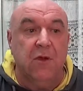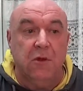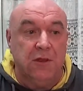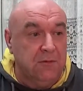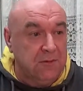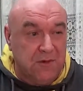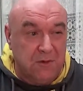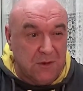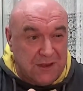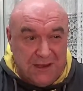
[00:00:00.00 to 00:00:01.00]
because
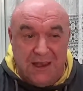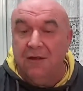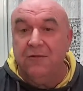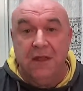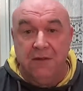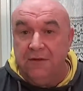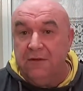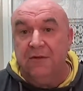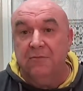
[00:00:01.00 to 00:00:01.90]
we want to get it out there to